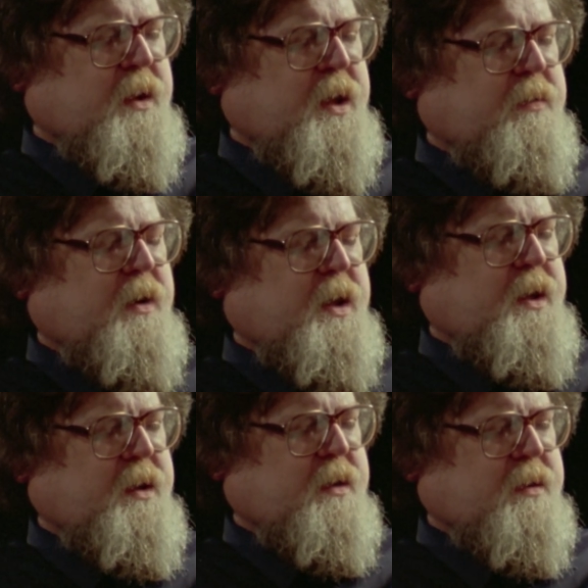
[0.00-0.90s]
I would
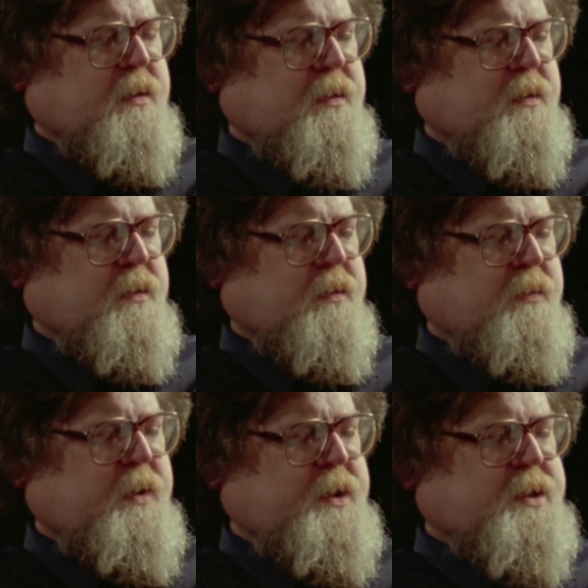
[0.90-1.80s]
like
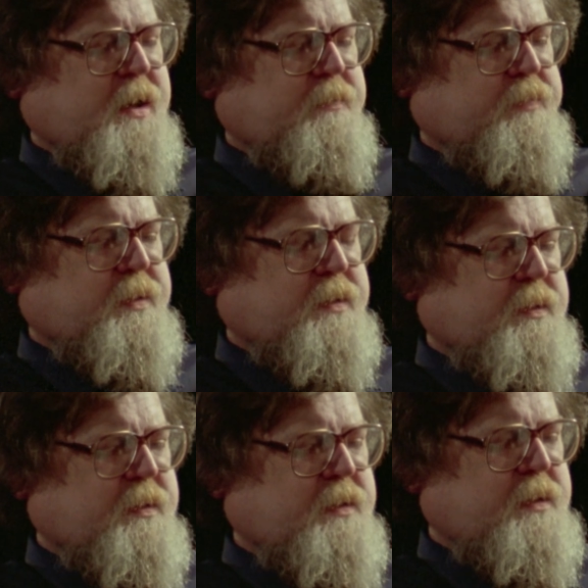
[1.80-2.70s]
to reach up
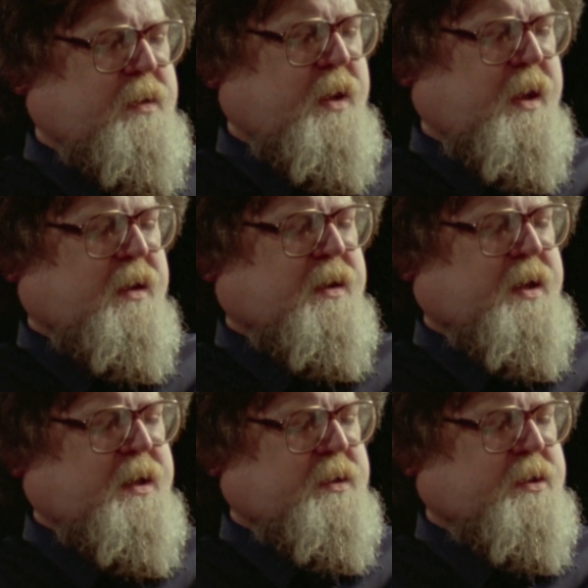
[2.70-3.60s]
and
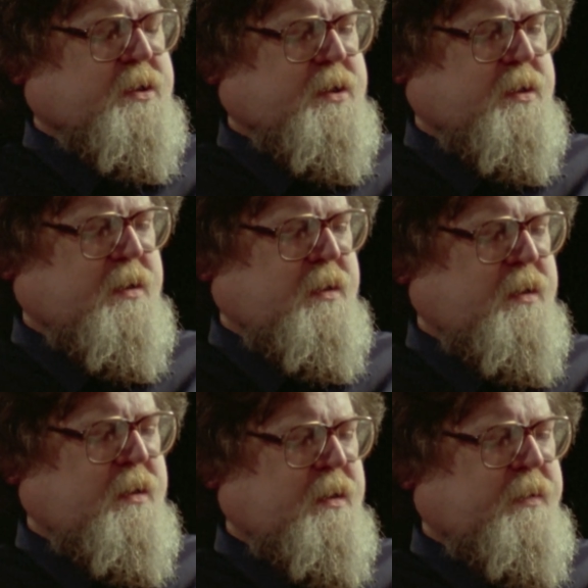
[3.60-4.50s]
touch
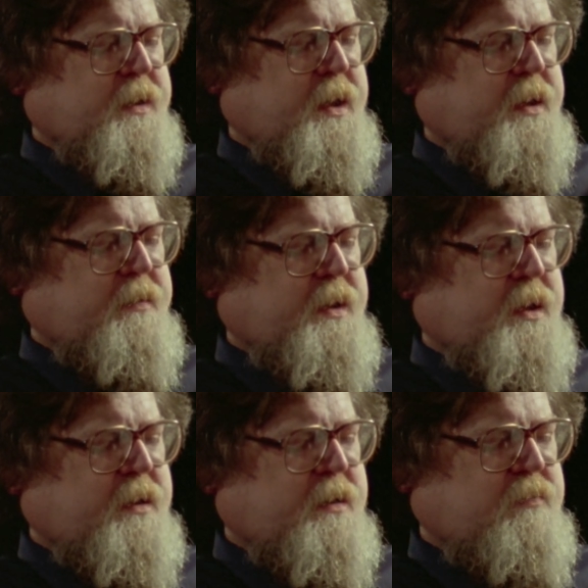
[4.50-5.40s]
the hairy
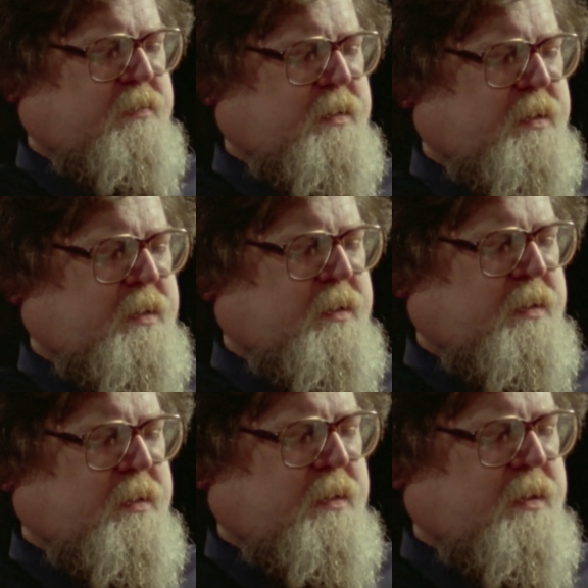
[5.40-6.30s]
arm
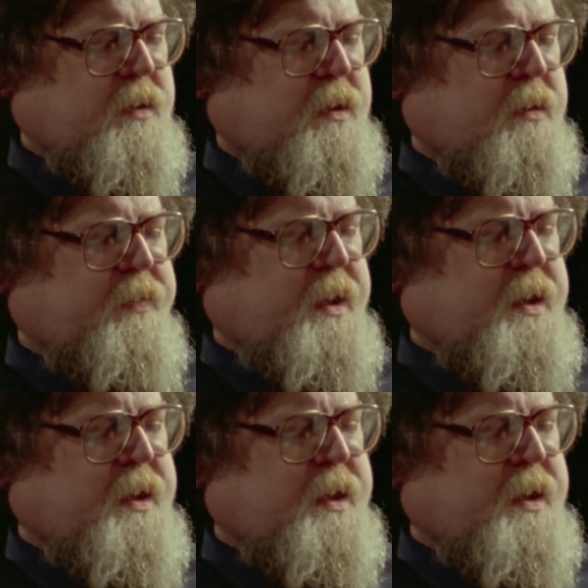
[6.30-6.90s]
of the